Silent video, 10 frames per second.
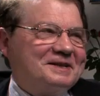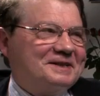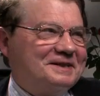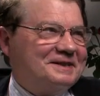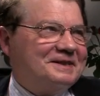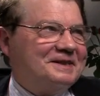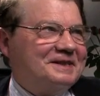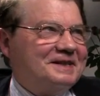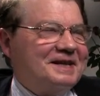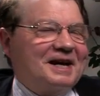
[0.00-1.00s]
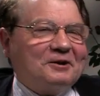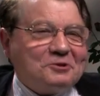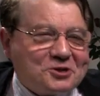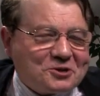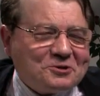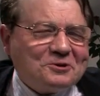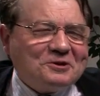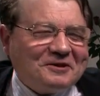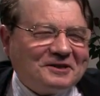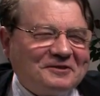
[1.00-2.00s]
are you sure
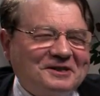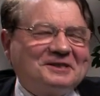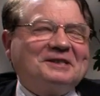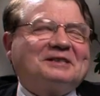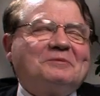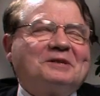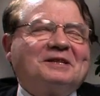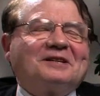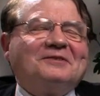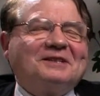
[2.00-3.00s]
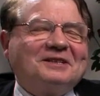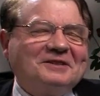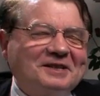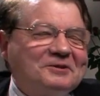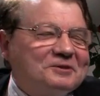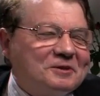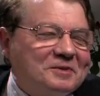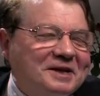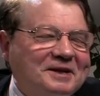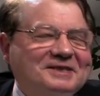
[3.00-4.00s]
you have a reverse transcriptase activity there? Could it
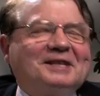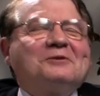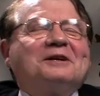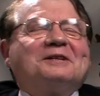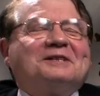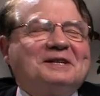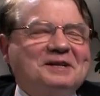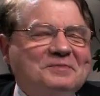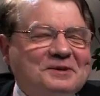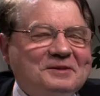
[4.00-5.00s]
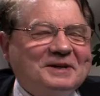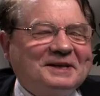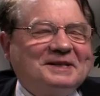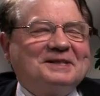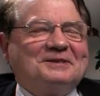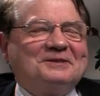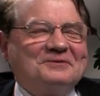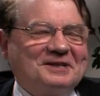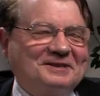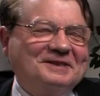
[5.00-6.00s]
be a cellular DNA polymerase?
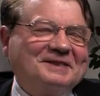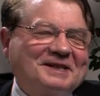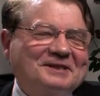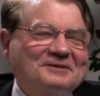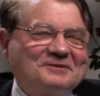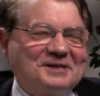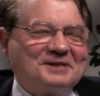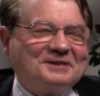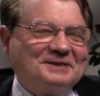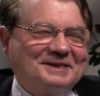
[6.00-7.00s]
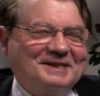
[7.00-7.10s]
We had this kind of question.